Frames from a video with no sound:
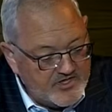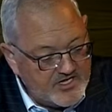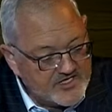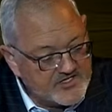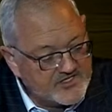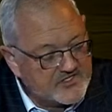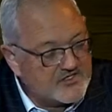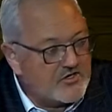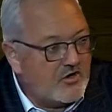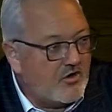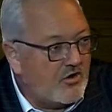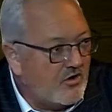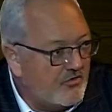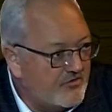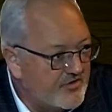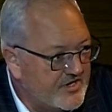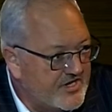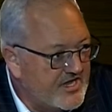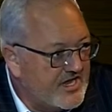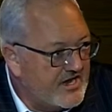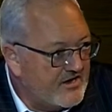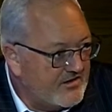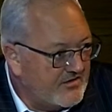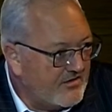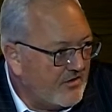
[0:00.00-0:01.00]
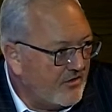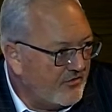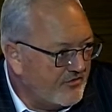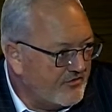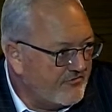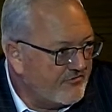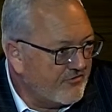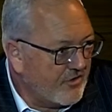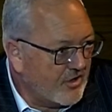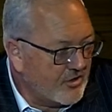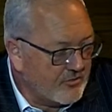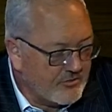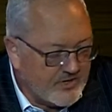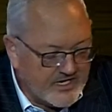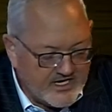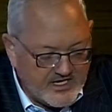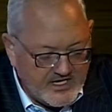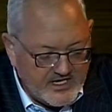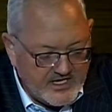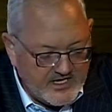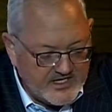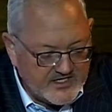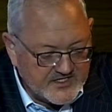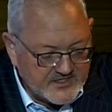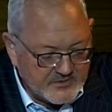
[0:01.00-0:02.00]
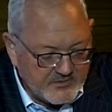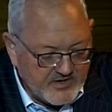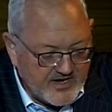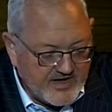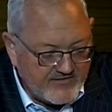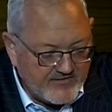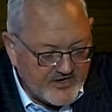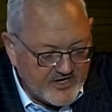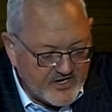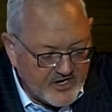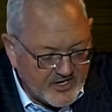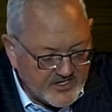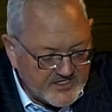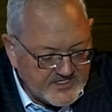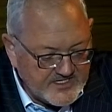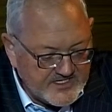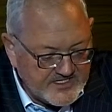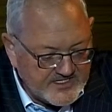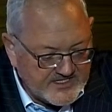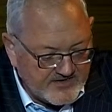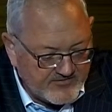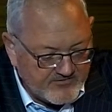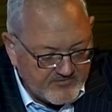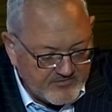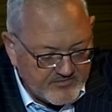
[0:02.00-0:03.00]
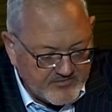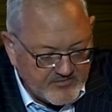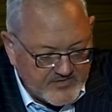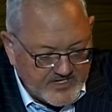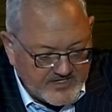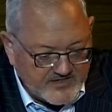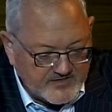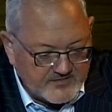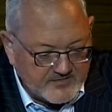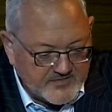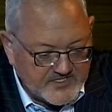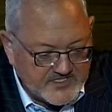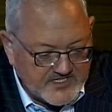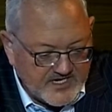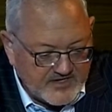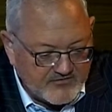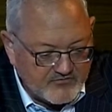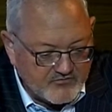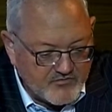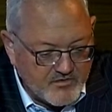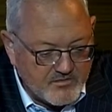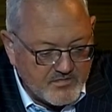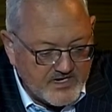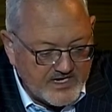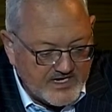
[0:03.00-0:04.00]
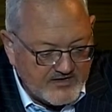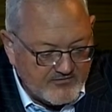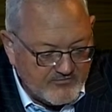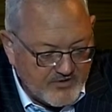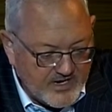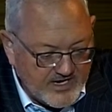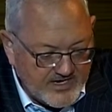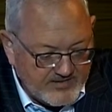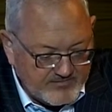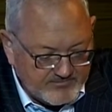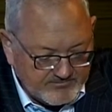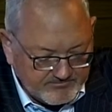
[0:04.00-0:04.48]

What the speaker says: us on the following year. So we have a 97% repeat rate.